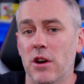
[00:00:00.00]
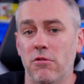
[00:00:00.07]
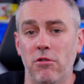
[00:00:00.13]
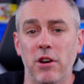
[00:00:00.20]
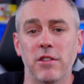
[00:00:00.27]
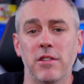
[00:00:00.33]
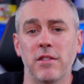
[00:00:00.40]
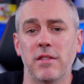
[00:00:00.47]

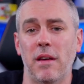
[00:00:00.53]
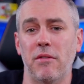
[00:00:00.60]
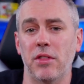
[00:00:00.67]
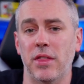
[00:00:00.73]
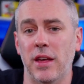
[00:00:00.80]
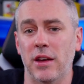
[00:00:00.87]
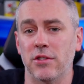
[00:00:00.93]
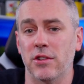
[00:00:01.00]
Ryzen
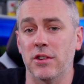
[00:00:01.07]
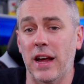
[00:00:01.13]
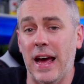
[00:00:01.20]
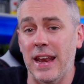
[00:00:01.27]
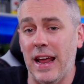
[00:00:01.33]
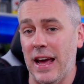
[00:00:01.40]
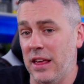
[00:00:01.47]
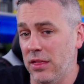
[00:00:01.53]
7000
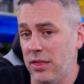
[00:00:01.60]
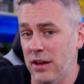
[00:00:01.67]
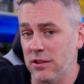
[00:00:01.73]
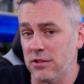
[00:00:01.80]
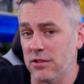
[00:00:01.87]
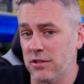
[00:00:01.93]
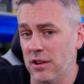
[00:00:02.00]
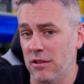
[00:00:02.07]
and
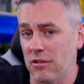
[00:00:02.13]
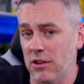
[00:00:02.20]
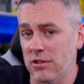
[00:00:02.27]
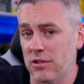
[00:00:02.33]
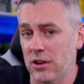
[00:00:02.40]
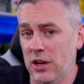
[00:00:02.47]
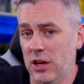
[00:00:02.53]
8000 series.